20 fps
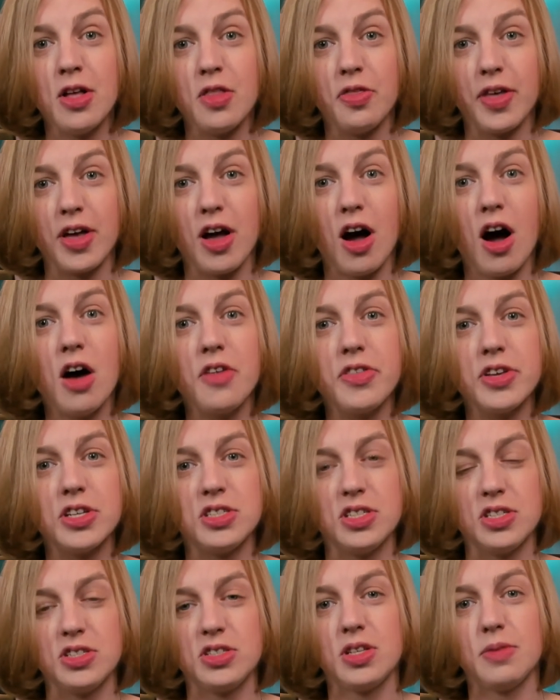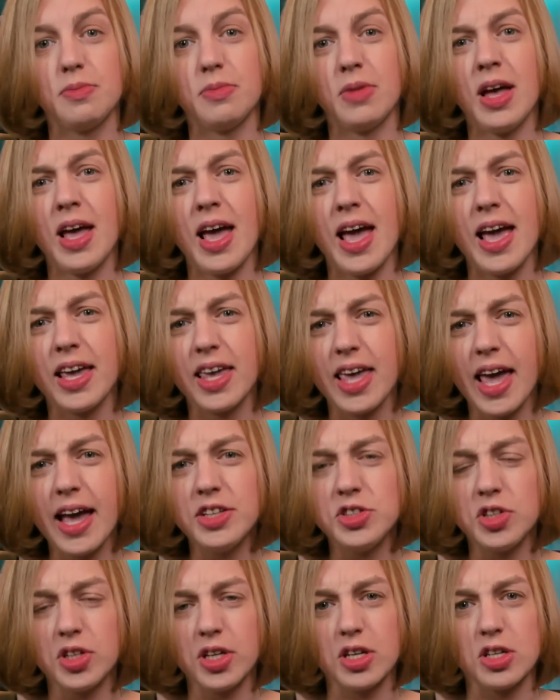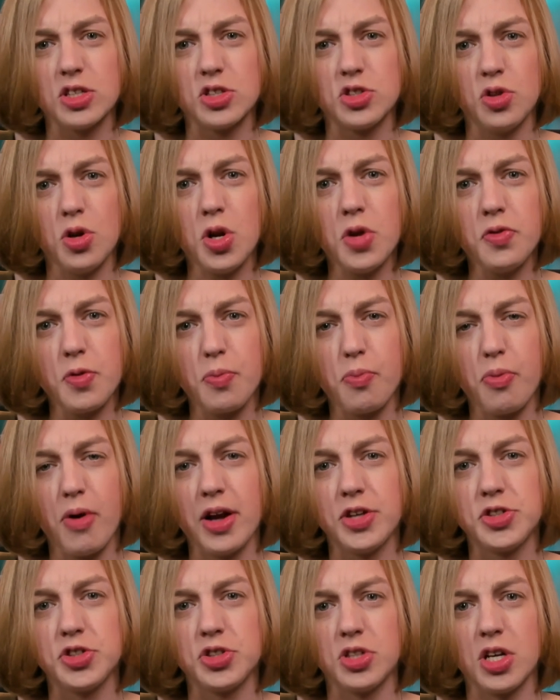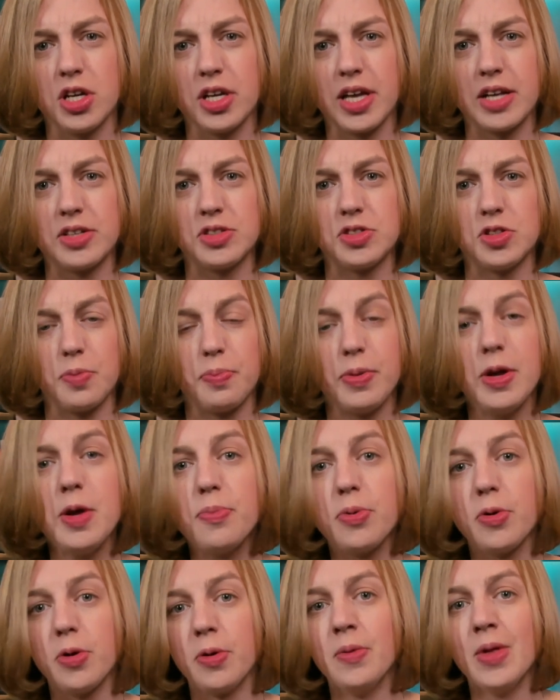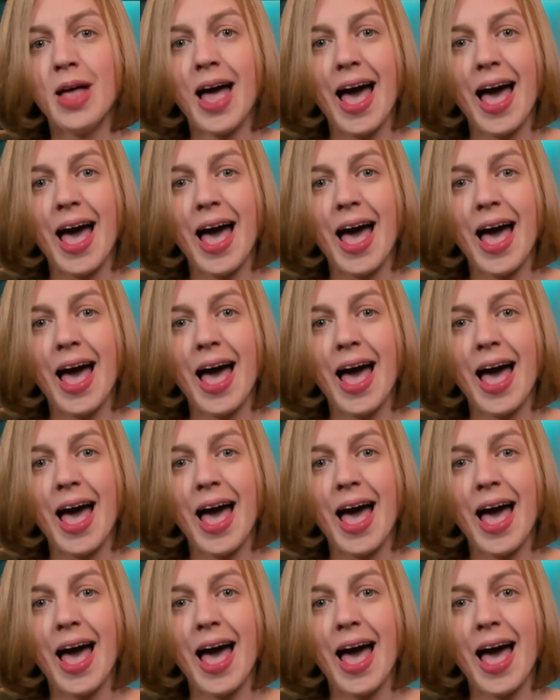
They are the system engaging in a sort of oppression against the people.